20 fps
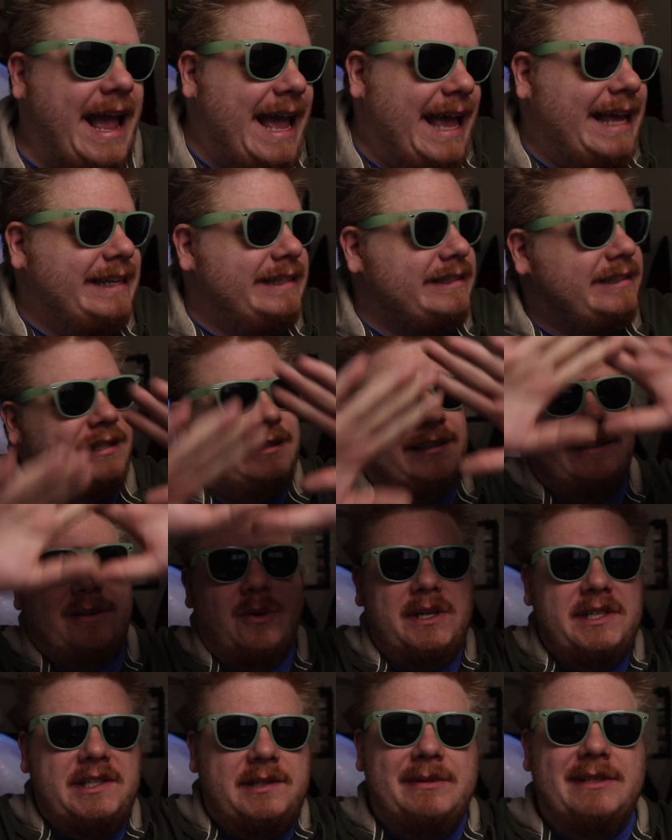and
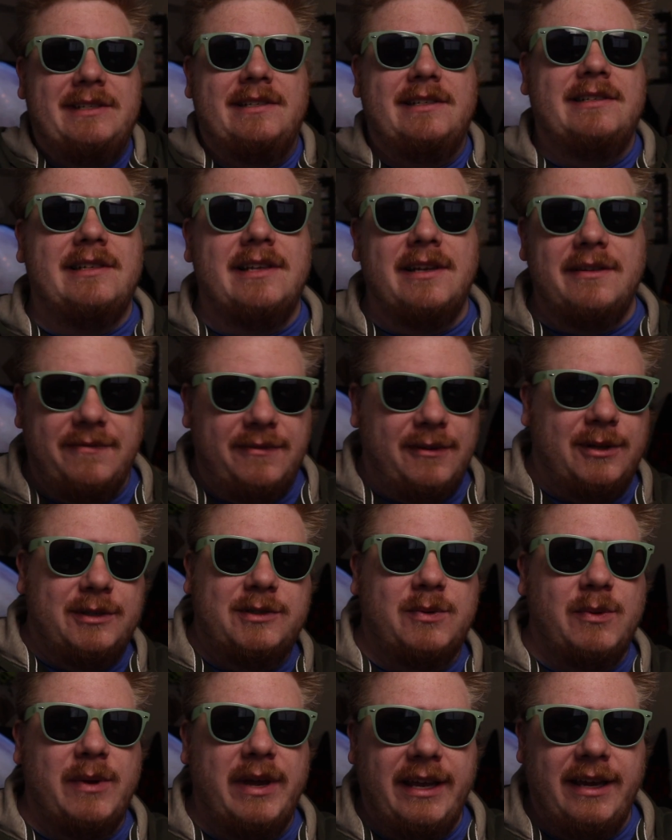Christmas is in full
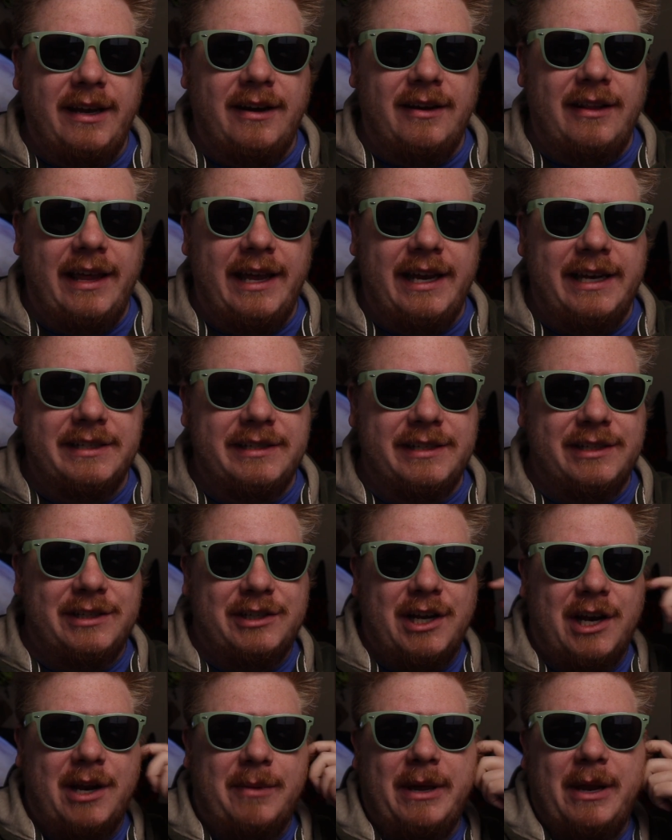swing here, ladies and
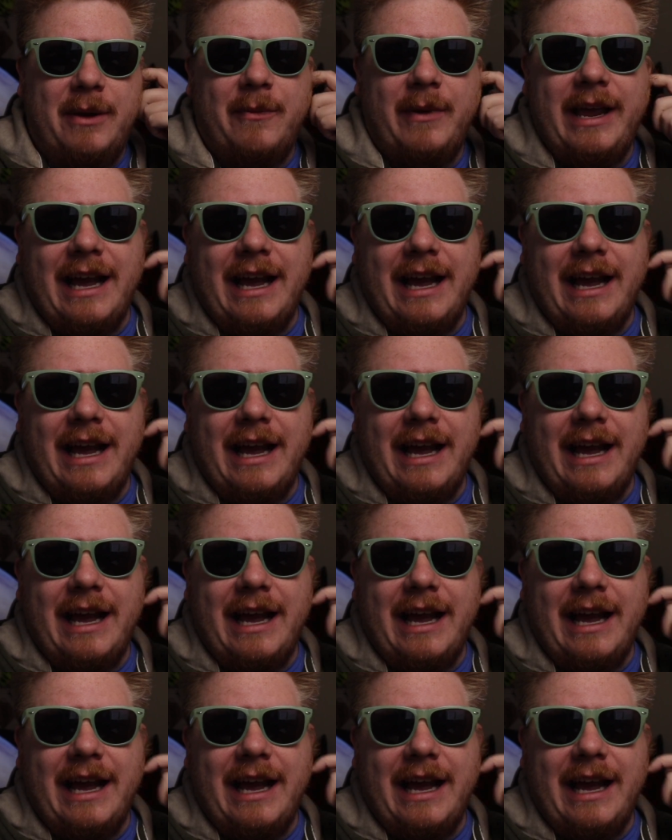gentlemen.